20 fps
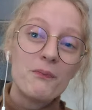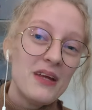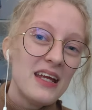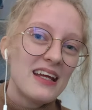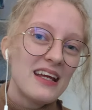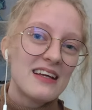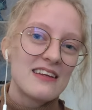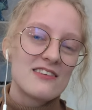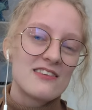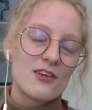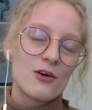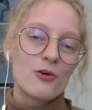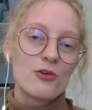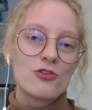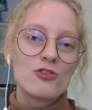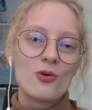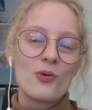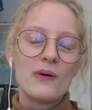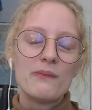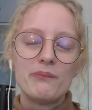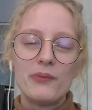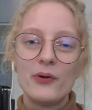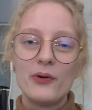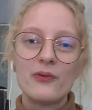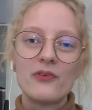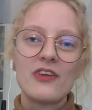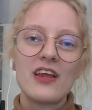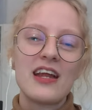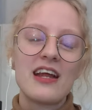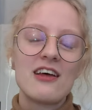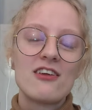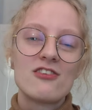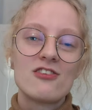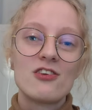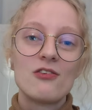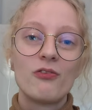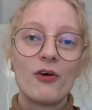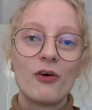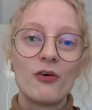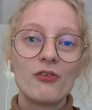beak is also a bone that
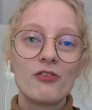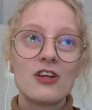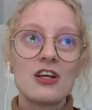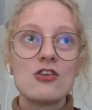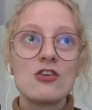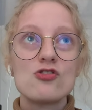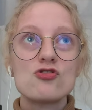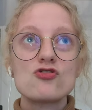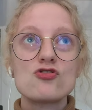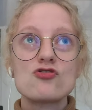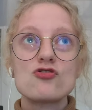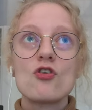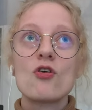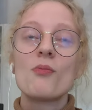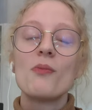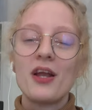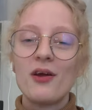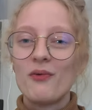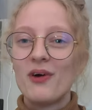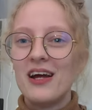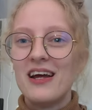has evolved in so many